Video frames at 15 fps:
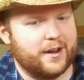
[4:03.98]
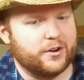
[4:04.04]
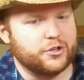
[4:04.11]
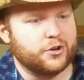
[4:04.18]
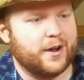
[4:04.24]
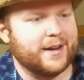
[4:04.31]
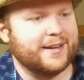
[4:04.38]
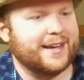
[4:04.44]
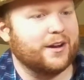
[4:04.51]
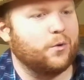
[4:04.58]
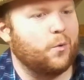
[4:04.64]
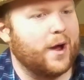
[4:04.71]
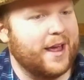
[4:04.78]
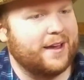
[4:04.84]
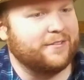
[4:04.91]
They are trying to
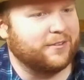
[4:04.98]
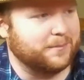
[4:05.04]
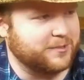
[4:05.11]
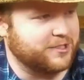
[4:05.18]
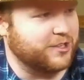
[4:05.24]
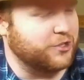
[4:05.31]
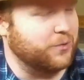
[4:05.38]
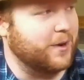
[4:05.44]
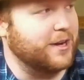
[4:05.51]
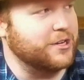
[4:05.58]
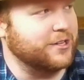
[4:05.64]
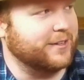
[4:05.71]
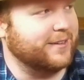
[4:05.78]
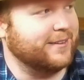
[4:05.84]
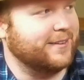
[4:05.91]
get away from the
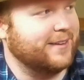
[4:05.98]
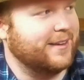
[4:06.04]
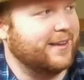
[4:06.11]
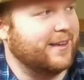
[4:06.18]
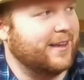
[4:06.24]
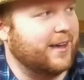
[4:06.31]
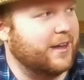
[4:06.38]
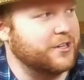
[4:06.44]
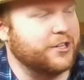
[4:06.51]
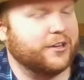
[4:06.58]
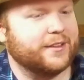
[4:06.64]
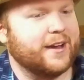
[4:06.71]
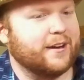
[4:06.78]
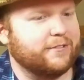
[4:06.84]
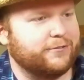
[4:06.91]
situation
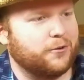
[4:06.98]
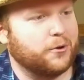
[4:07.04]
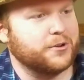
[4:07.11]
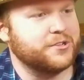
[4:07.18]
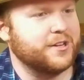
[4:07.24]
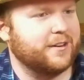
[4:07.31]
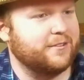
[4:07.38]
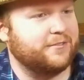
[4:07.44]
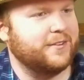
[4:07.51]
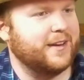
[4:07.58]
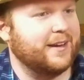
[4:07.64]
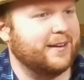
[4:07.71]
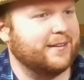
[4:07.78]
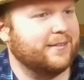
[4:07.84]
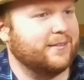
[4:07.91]
until they are forced to
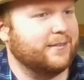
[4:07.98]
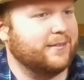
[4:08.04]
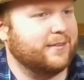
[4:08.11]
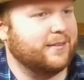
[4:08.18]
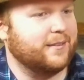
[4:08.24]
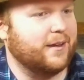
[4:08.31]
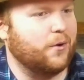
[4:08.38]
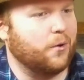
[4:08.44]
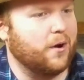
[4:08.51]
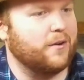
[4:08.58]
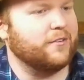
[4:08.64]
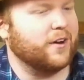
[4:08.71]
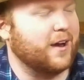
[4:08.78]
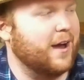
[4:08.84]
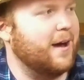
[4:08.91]
defeat
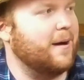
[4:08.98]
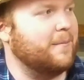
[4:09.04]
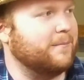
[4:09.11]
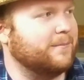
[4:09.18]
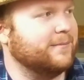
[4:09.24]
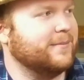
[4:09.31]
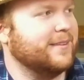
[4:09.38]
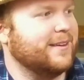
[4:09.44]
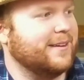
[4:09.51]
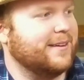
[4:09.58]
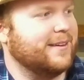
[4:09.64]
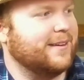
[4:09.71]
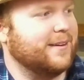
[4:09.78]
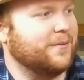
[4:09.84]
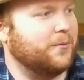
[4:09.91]
or overcome
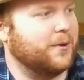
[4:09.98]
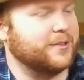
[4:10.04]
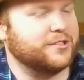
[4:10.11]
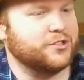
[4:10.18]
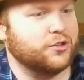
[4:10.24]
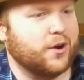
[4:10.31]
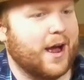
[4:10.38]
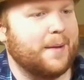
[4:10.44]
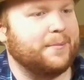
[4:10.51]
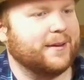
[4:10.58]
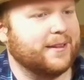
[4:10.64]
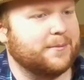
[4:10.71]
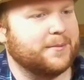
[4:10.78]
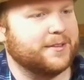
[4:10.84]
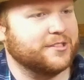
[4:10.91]
what's
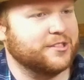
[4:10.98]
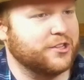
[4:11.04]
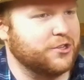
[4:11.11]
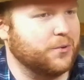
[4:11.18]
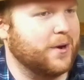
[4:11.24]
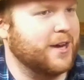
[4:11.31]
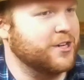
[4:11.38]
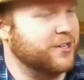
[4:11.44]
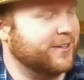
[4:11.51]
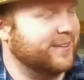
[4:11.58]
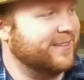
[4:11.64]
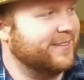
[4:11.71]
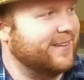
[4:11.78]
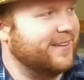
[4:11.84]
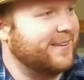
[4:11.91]
trapping them in the
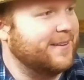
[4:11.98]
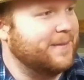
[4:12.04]
situation.